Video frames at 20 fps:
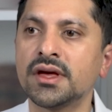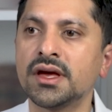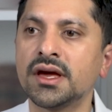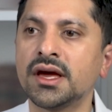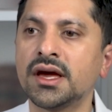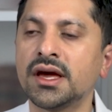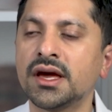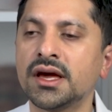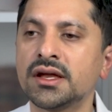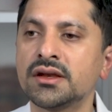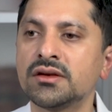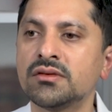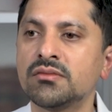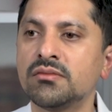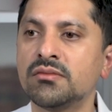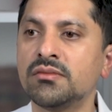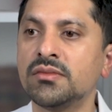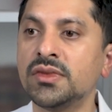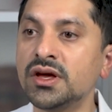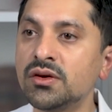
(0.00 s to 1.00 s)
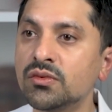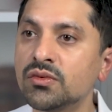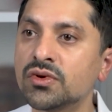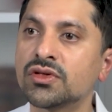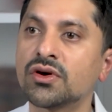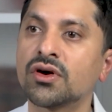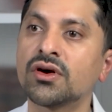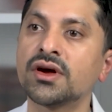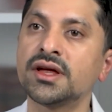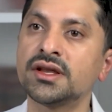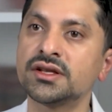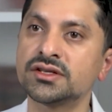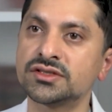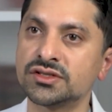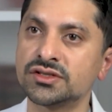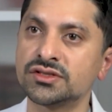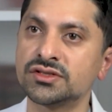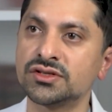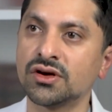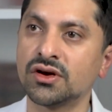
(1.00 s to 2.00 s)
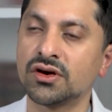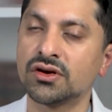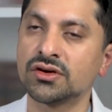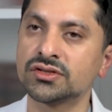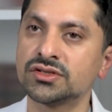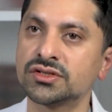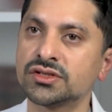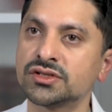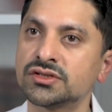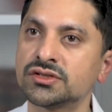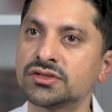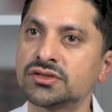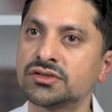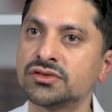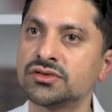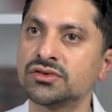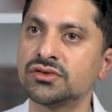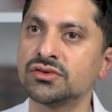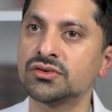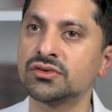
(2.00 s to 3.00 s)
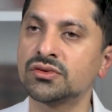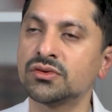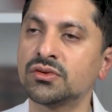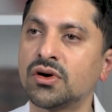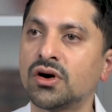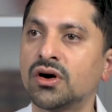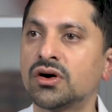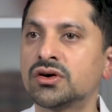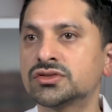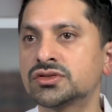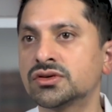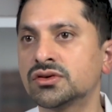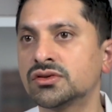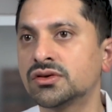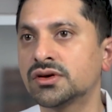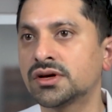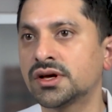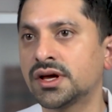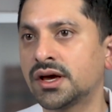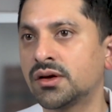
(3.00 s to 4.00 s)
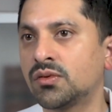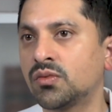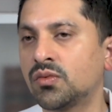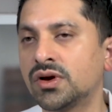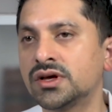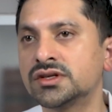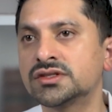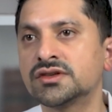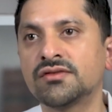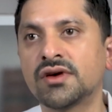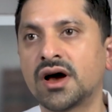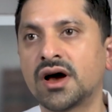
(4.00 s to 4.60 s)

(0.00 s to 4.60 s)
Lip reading: And meet with our anesthesiologist to also look at ways of